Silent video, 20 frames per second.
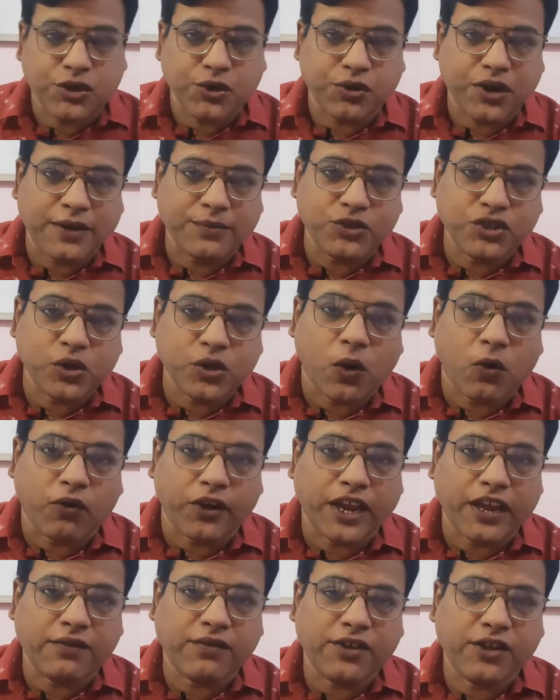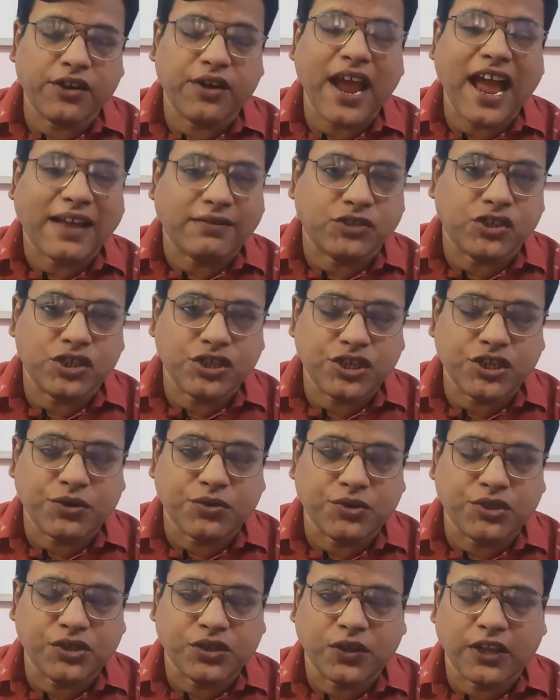good
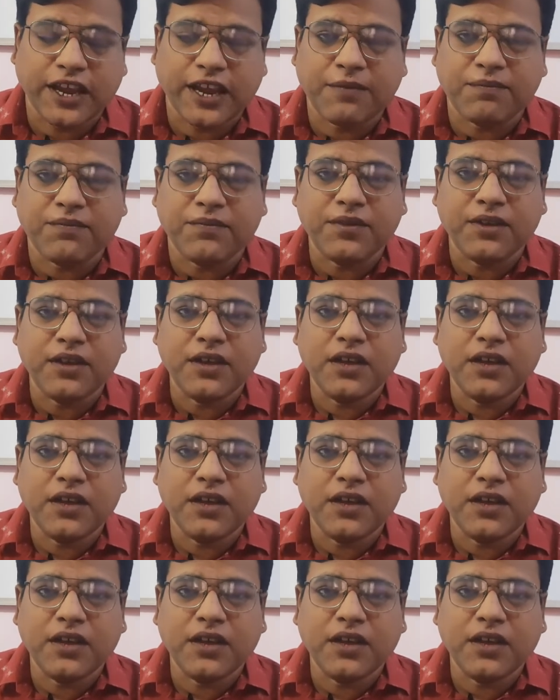afternoon, Celine.